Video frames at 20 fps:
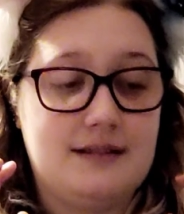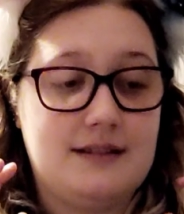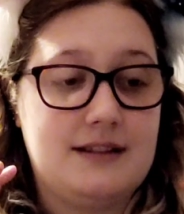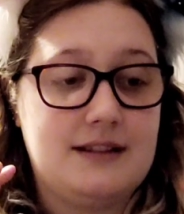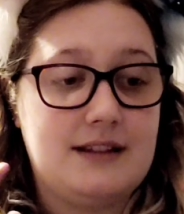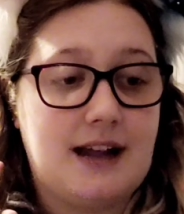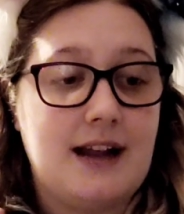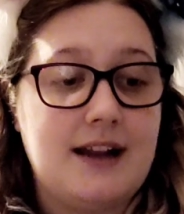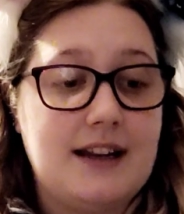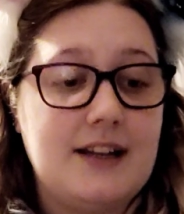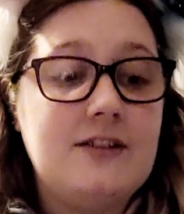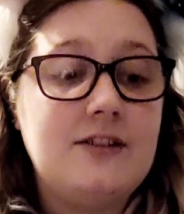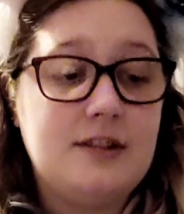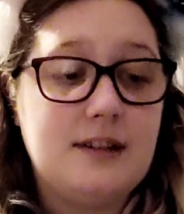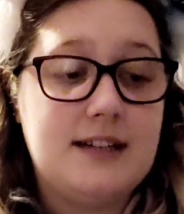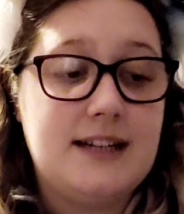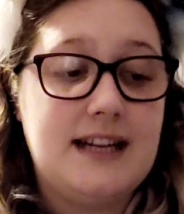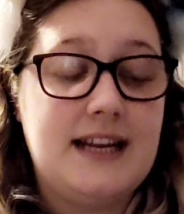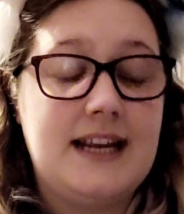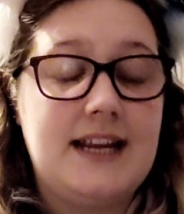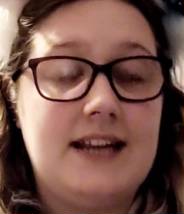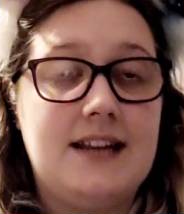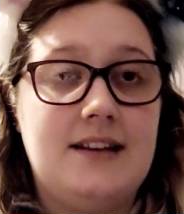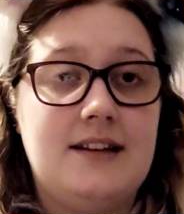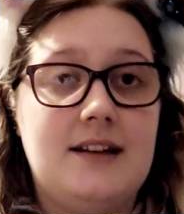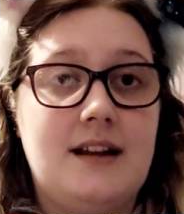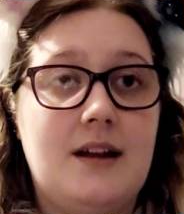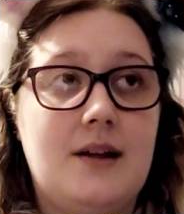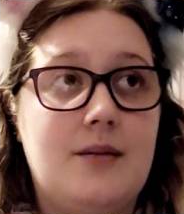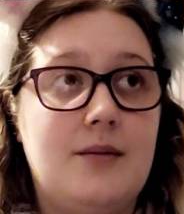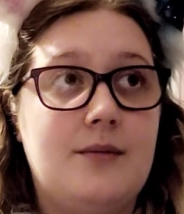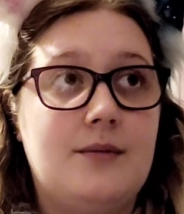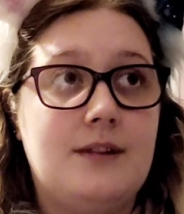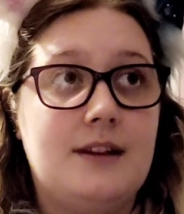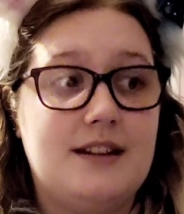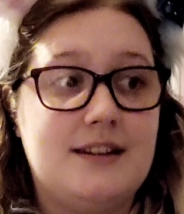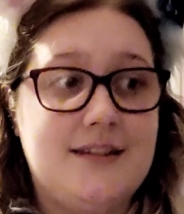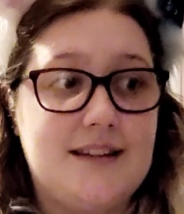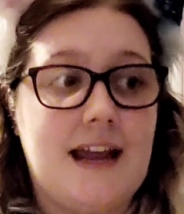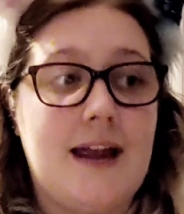they're literally in
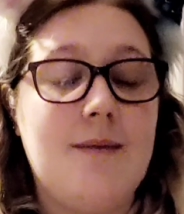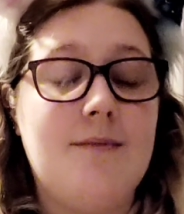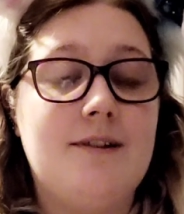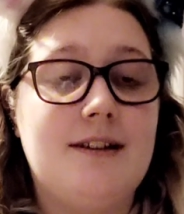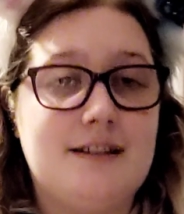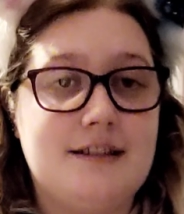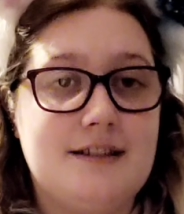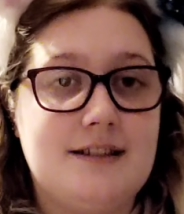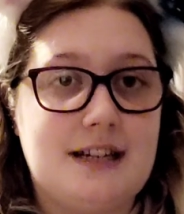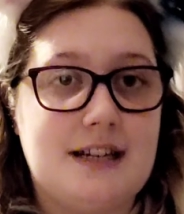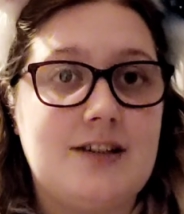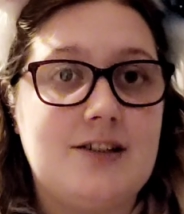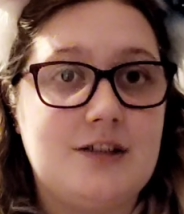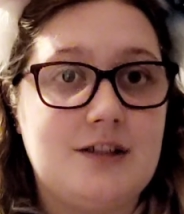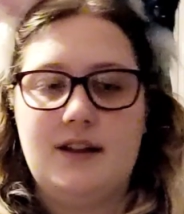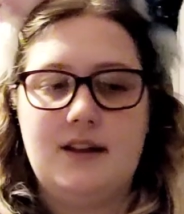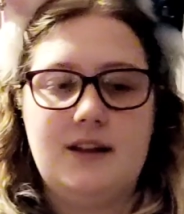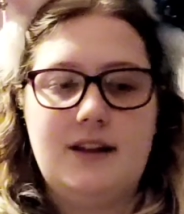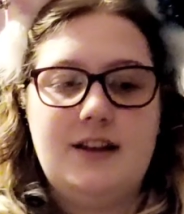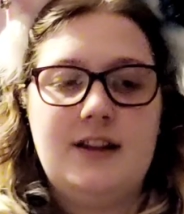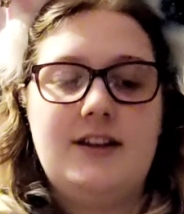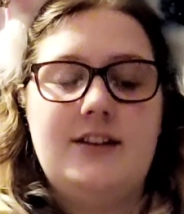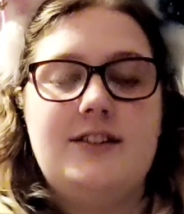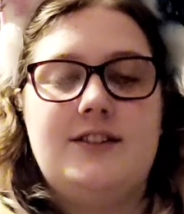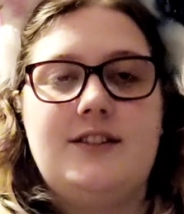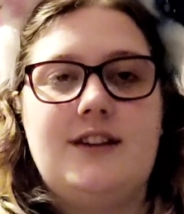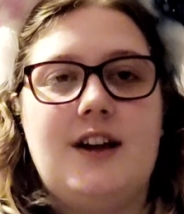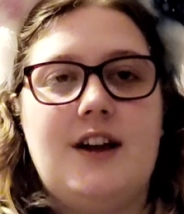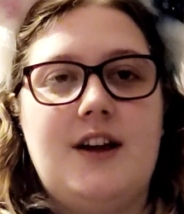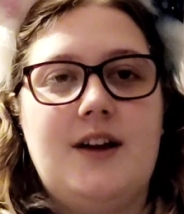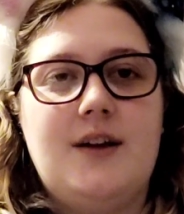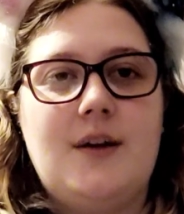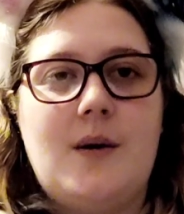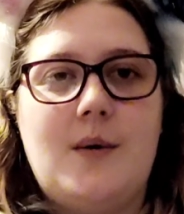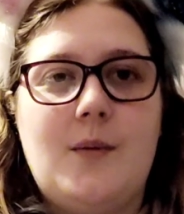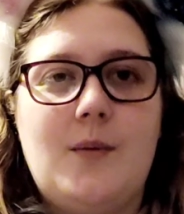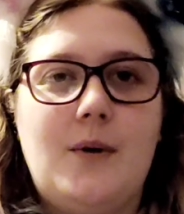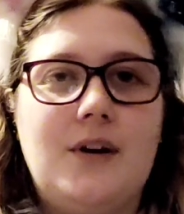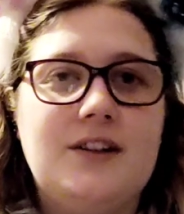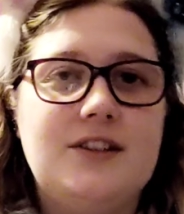the same condition. So
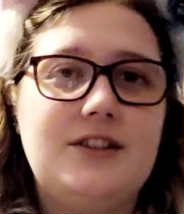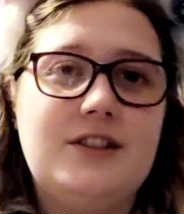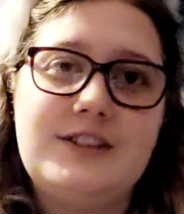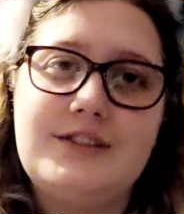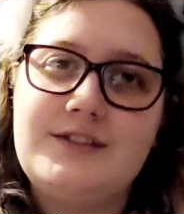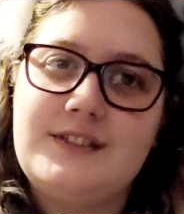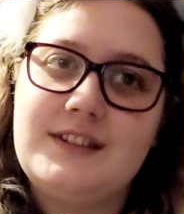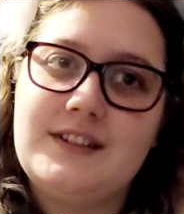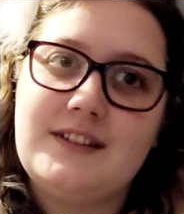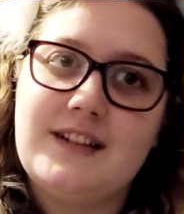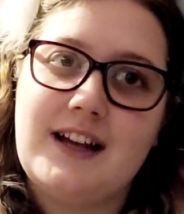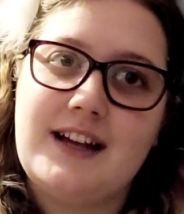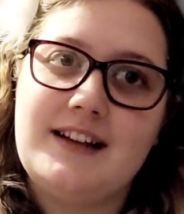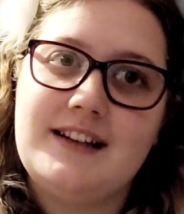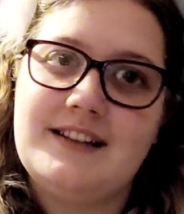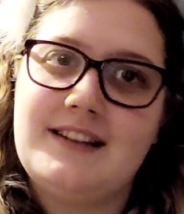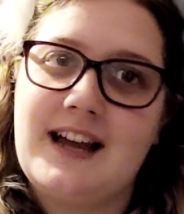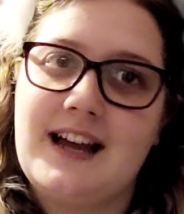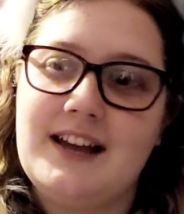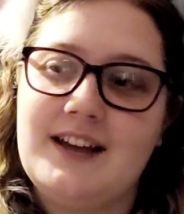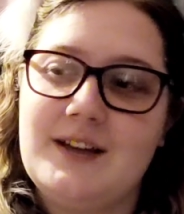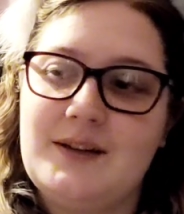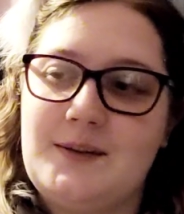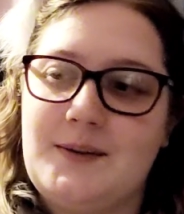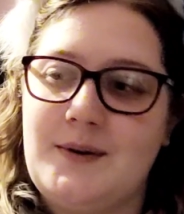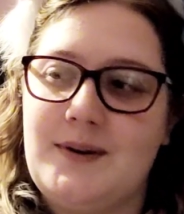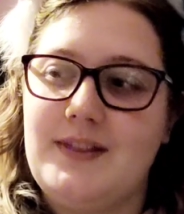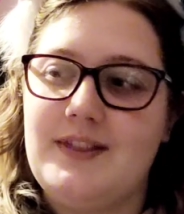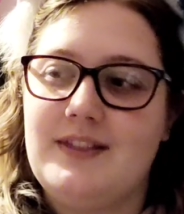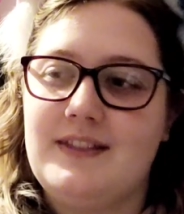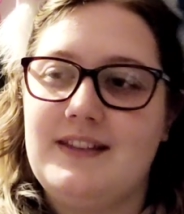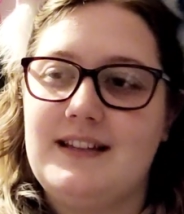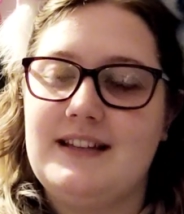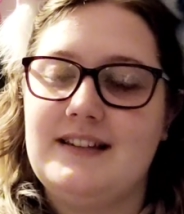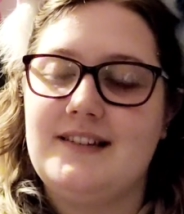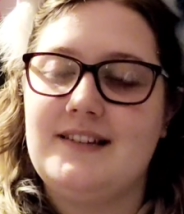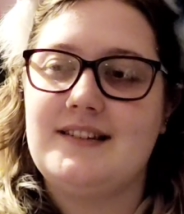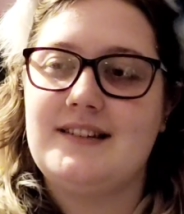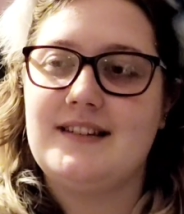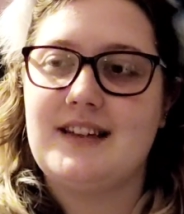once you've decided that you want
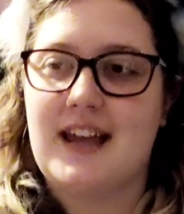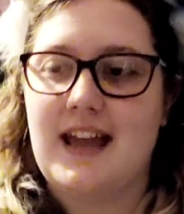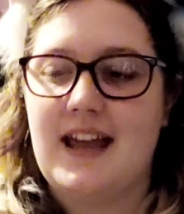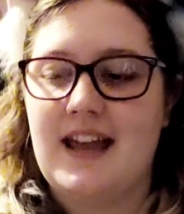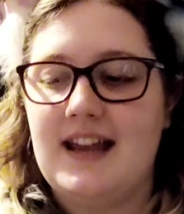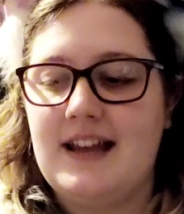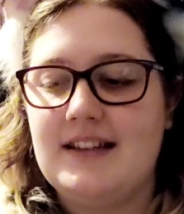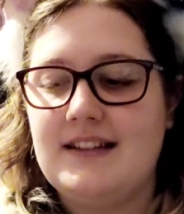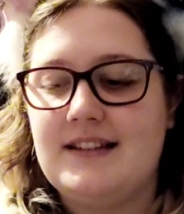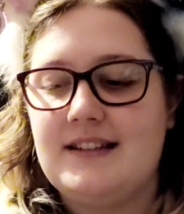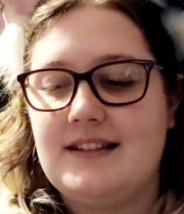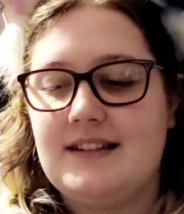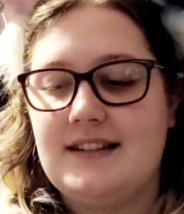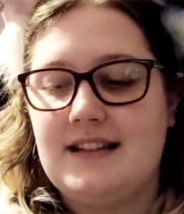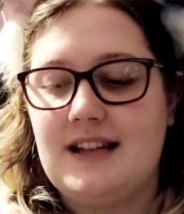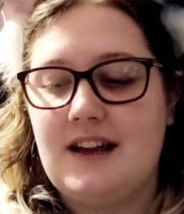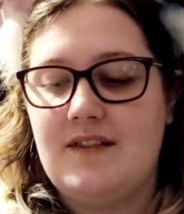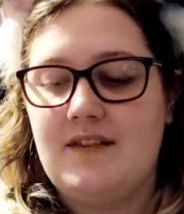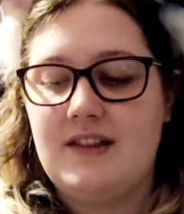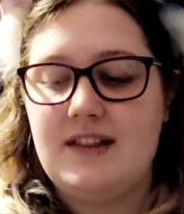these skates, the other